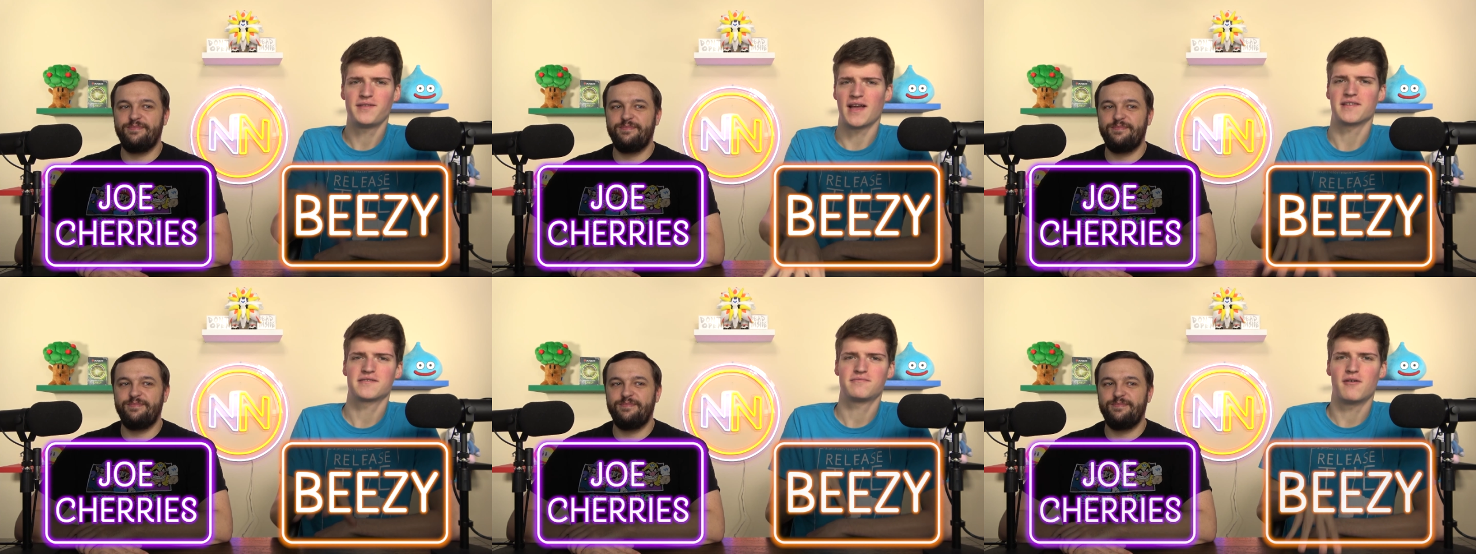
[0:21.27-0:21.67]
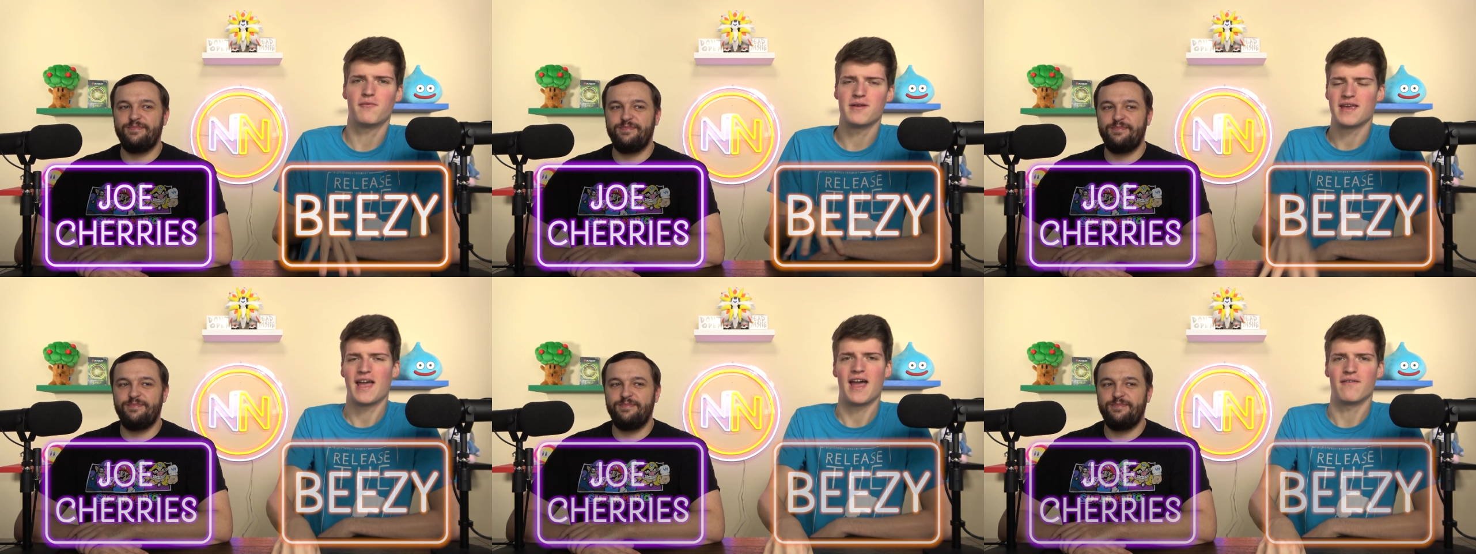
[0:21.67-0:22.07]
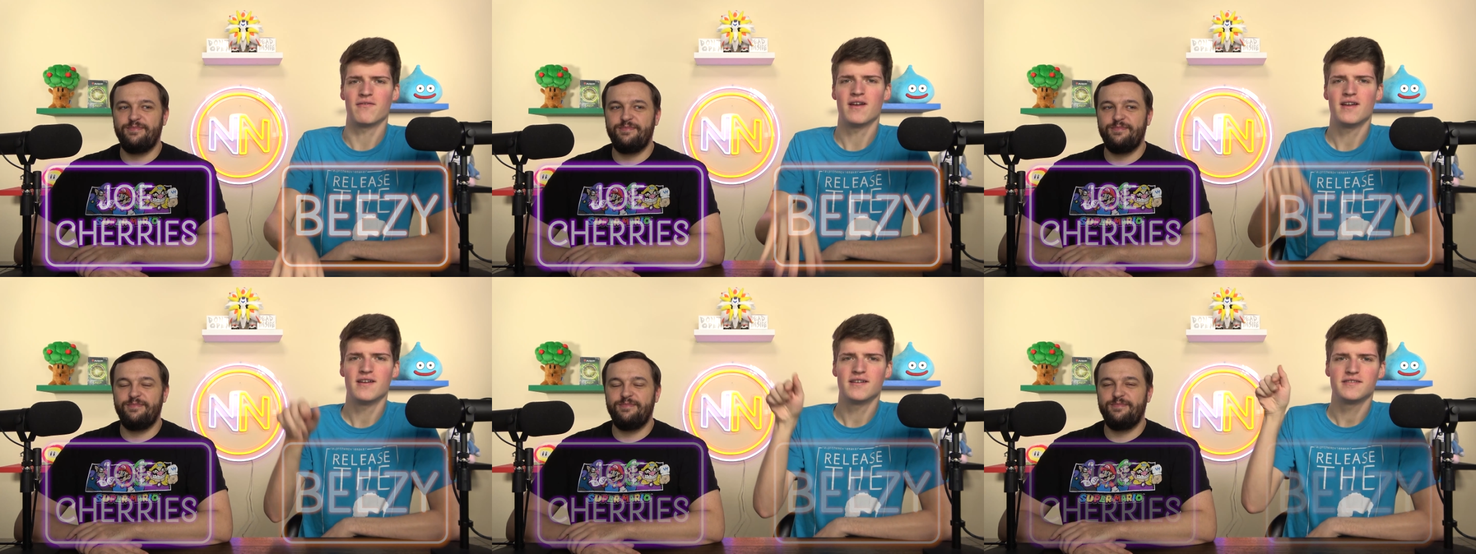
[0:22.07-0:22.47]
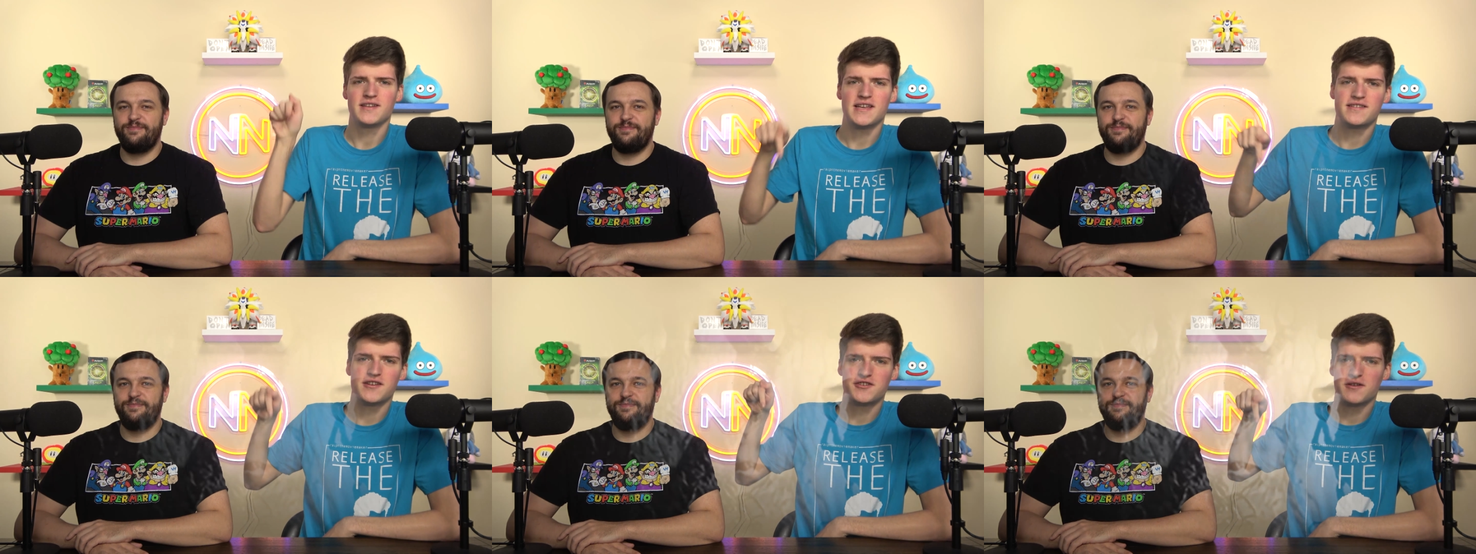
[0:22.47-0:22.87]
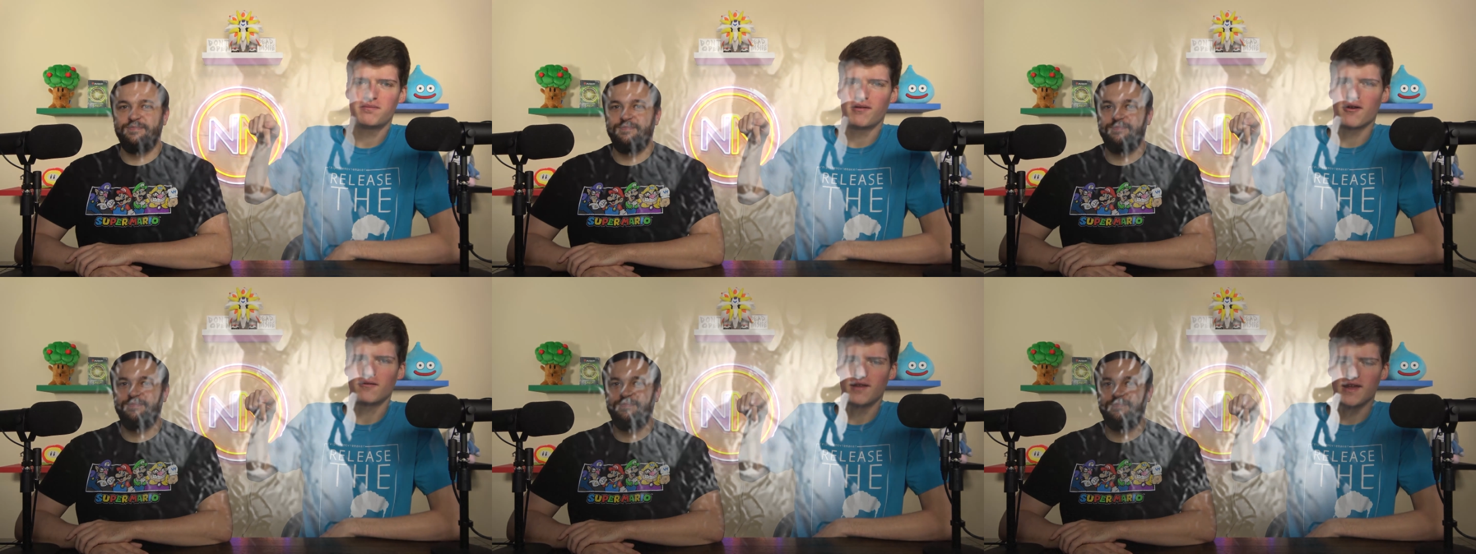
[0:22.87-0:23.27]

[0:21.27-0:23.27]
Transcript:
Speaker 1: that's what we have. T C G Player